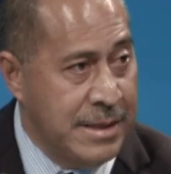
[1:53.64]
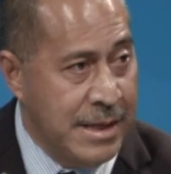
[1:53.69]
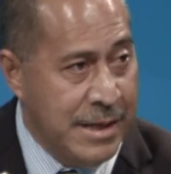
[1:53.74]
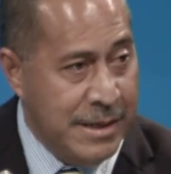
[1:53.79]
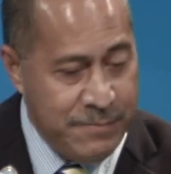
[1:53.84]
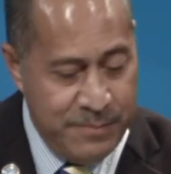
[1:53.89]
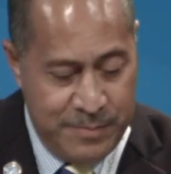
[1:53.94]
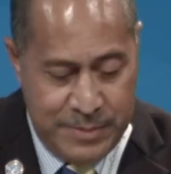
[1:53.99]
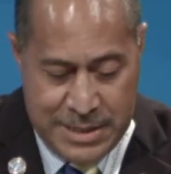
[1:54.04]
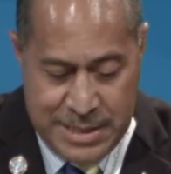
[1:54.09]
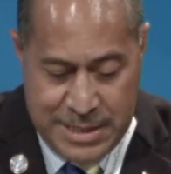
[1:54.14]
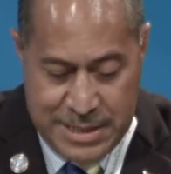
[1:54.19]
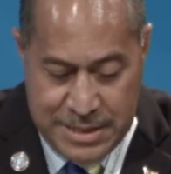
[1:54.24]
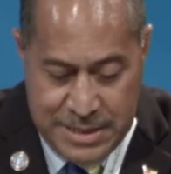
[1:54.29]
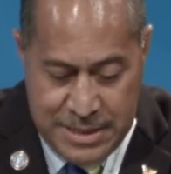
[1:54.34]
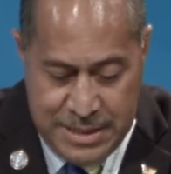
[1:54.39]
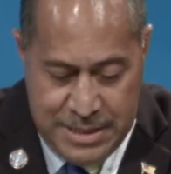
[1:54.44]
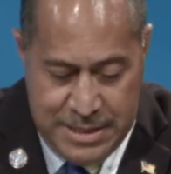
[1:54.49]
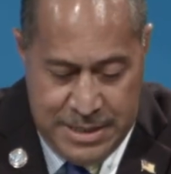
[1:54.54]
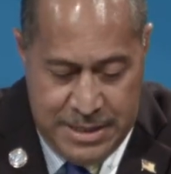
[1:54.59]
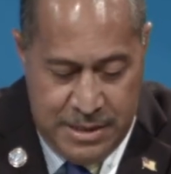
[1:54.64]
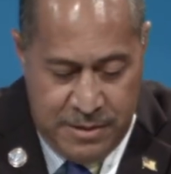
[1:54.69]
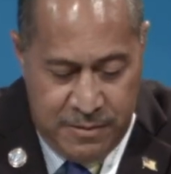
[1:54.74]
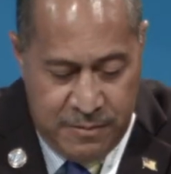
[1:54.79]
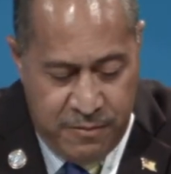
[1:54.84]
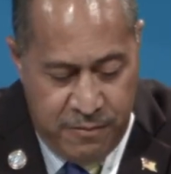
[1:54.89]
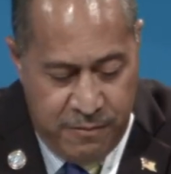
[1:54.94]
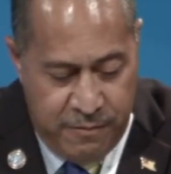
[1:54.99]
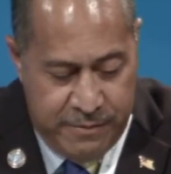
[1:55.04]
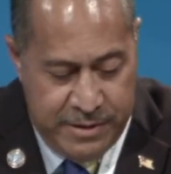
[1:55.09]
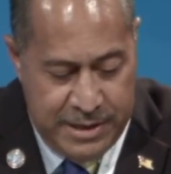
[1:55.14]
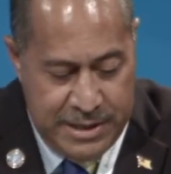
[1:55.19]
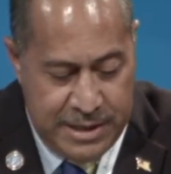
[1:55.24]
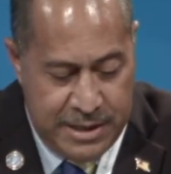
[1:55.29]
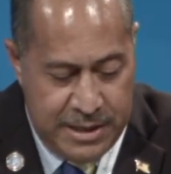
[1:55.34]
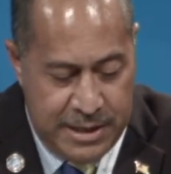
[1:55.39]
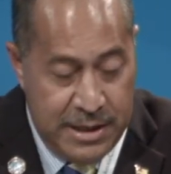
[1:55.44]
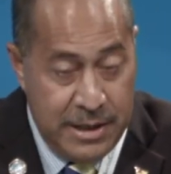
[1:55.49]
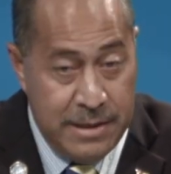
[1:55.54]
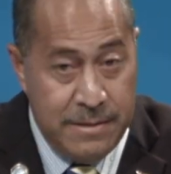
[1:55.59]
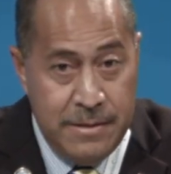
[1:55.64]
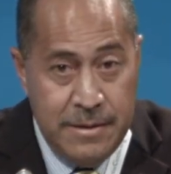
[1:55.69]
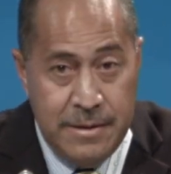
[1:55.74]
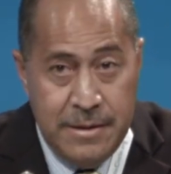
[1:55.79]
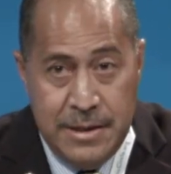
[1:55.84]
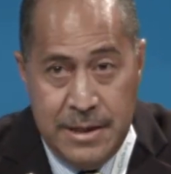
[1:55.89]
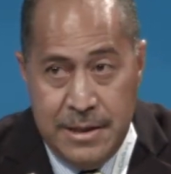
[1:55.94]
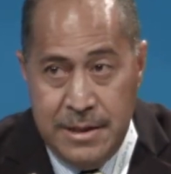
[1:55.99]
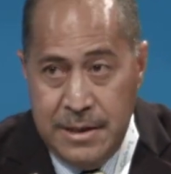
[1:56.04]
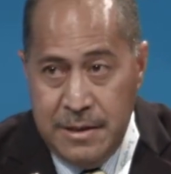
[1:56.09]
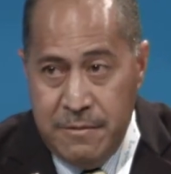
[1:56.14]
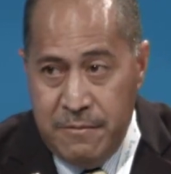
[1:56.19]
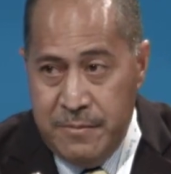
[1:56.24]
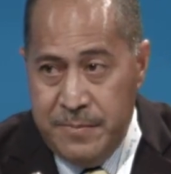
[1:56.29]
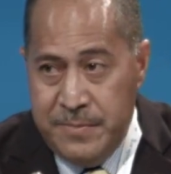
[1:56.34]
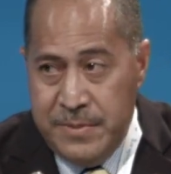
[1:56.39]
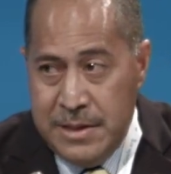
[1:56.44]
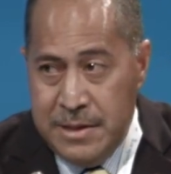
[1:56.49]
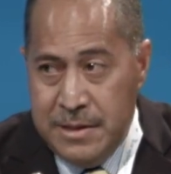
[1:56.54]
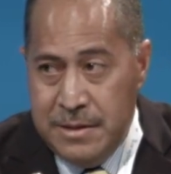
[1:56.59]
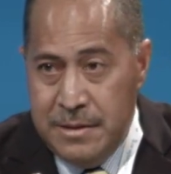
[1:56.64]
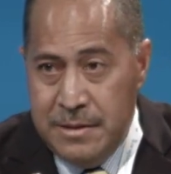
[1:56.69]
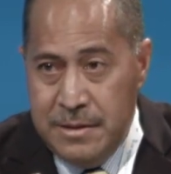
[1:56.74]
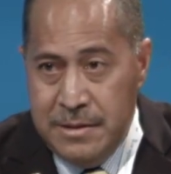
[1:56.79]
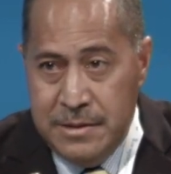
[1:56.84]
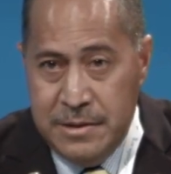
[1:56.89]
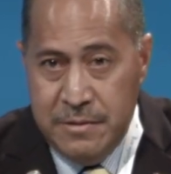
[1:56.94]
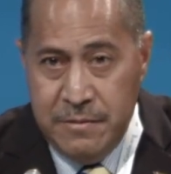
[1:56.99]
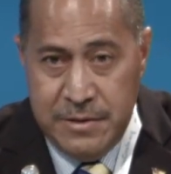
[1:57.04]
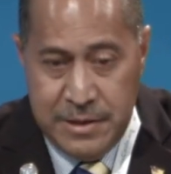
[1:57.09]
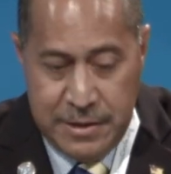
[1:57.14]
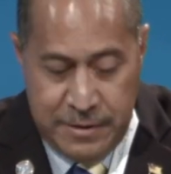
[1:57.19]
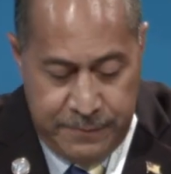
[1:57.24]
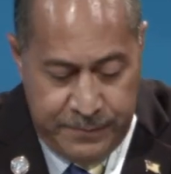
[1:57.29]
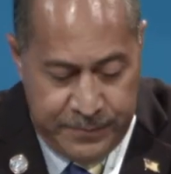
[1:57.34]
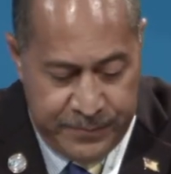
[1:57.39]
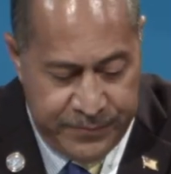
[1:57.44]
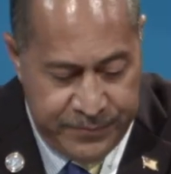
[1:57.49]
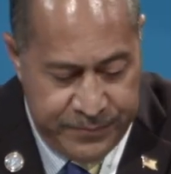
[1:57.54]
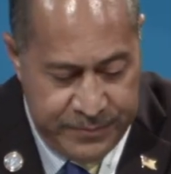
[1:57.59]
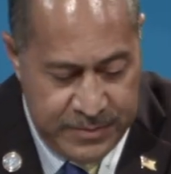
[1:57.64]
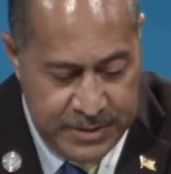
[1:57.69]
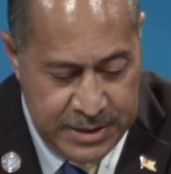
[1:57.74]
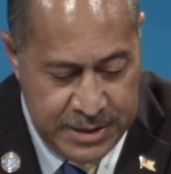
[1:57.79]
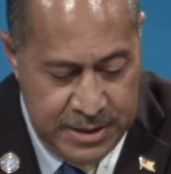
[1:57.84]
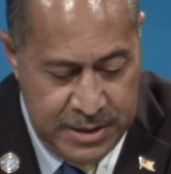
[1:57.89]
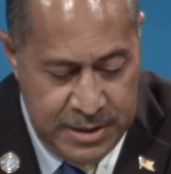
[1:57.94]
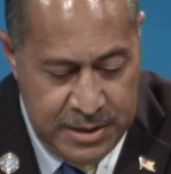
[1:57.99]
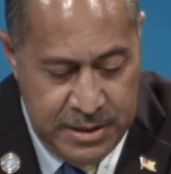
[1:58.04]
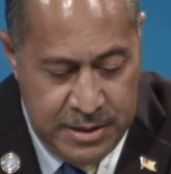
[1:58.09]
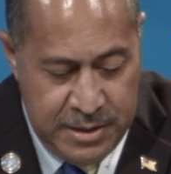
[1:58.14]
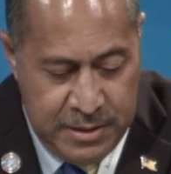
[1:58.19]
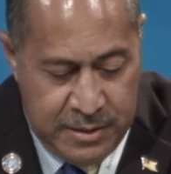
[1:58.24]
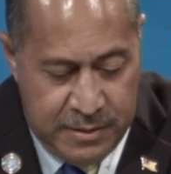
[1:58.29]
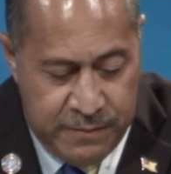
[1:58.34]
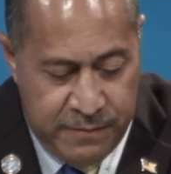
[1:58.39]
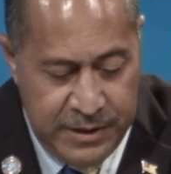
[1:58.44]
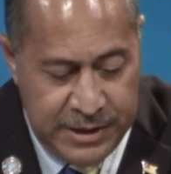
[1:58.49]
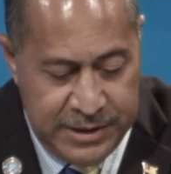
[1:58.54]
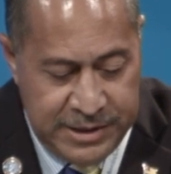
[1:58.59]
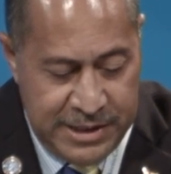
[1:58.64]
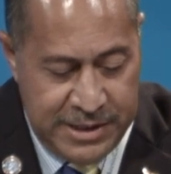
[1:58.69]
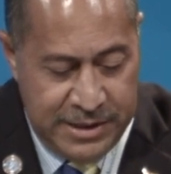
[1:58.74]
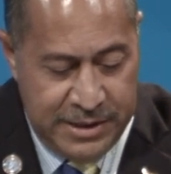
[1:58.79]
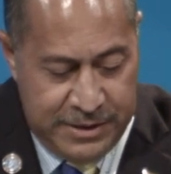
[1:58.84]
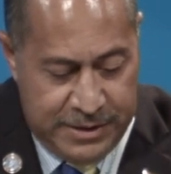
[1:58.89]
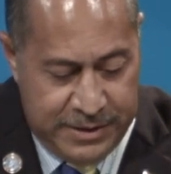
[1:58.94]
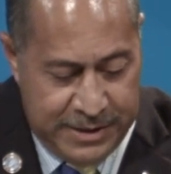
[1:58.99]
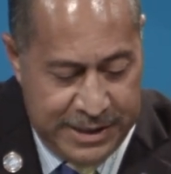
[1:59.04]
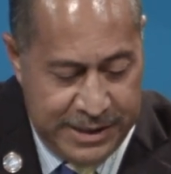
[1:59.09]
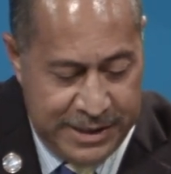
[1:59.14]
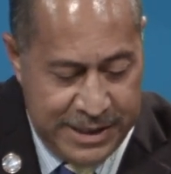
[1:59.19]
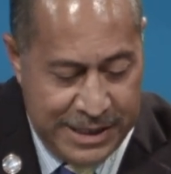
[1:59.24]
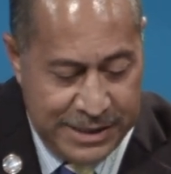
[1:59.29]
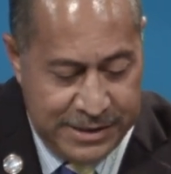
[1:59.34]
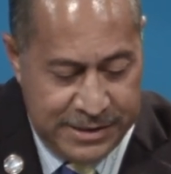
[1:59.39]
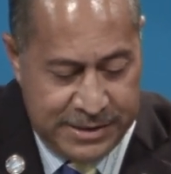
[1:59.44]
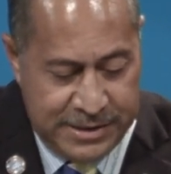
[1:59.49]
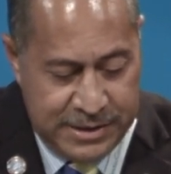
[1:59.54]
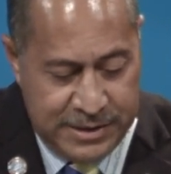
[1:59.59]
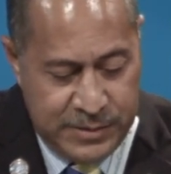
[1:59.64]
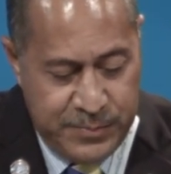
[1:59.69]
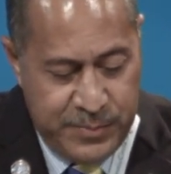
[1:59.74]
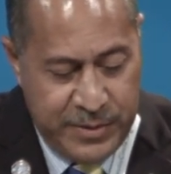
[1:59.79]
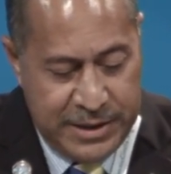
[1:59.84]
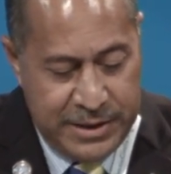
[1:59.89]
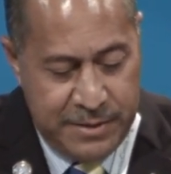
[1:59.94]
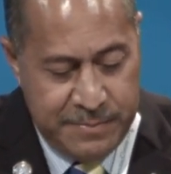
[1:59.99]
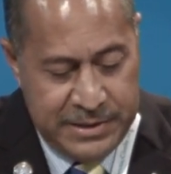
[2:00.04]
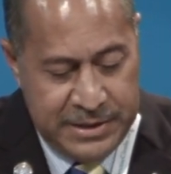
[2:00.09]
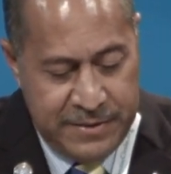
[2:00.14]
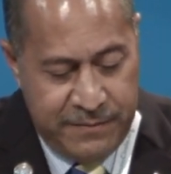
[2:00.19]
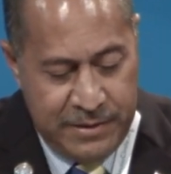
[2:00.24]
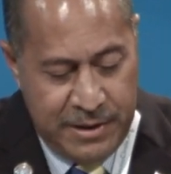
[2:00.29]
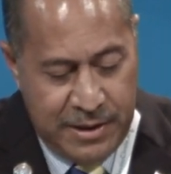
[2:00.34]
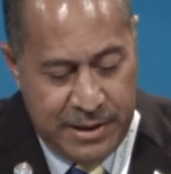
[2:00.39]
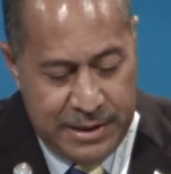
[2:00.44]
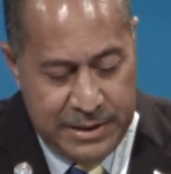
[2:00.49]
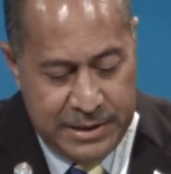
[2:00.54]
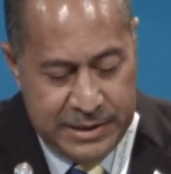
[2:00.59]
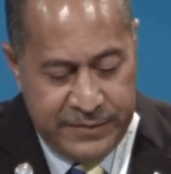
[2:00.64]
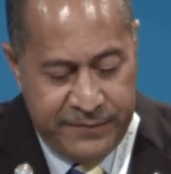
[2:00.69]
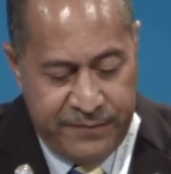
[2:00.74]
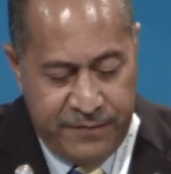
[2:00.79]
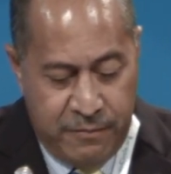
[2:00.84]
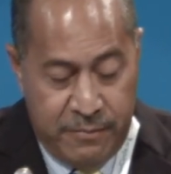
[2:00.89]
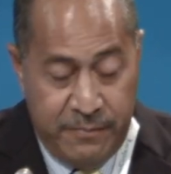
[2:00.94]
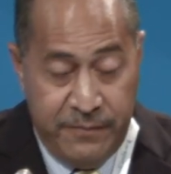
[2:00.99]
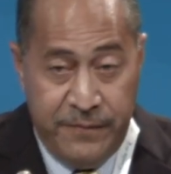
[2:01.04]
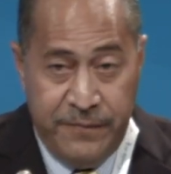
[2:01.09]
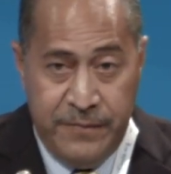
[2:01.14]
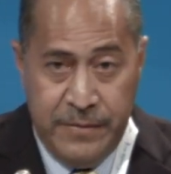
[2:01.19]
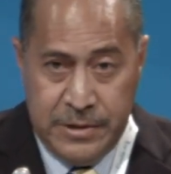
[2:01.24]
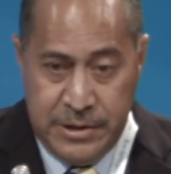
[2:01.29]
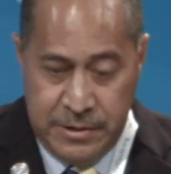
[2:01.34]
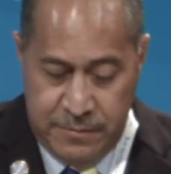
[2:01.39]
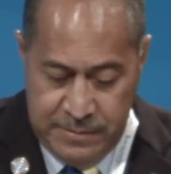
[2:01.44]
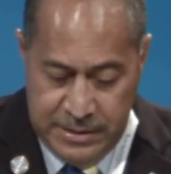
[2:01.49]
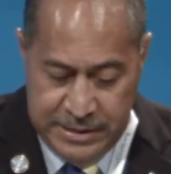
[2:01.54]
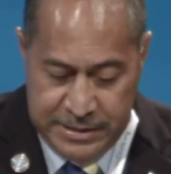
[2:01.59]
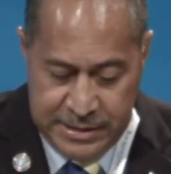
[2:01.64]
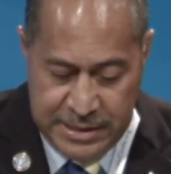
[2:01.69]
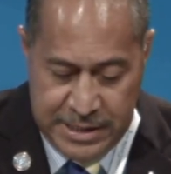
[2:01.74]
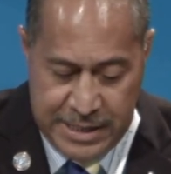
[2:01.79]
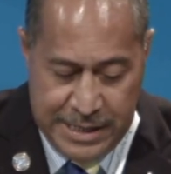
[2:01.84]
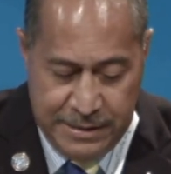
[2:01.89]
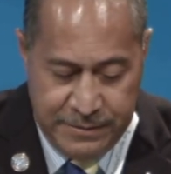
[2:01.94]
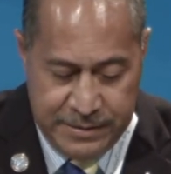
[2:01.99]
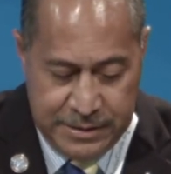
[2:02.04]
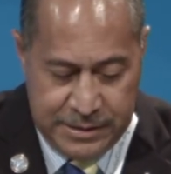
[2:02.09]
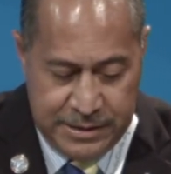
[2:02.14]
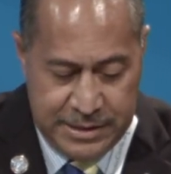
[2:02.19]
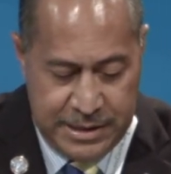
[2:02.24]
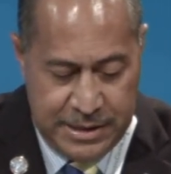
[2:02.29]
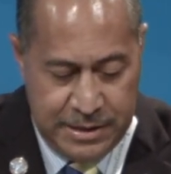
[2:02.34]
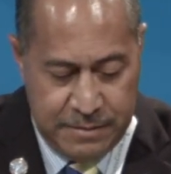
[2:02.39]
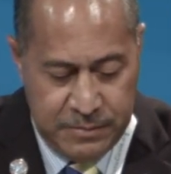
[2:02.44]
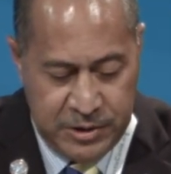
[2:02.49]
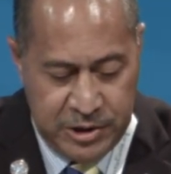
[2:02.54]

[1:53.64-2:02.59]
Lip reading: Taipei, Korea, and the European Union. Recent analysis by the Pacific Islands Forum Fisheries Agency